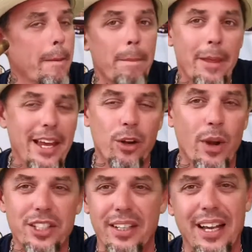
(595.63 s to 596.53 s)

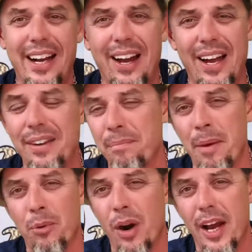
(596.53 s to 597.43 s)
Interesting. I didn't
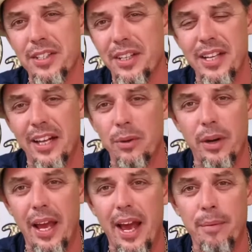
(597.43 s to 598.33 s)
memorize exactly what it
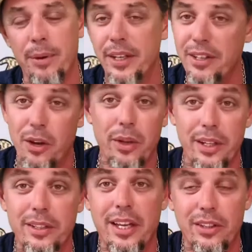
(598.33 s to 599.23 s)
had, but you know,
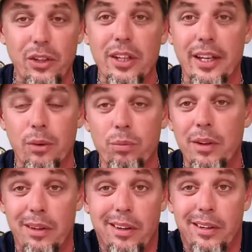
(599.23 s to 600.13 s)
it looked like
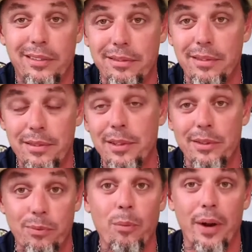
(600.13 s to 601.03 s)

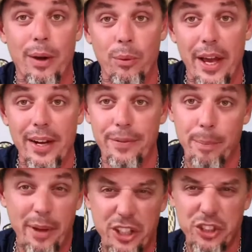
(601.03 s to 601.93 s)
from what I read in the
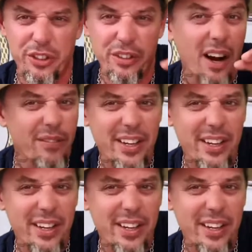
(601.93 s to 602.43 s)
picture of it and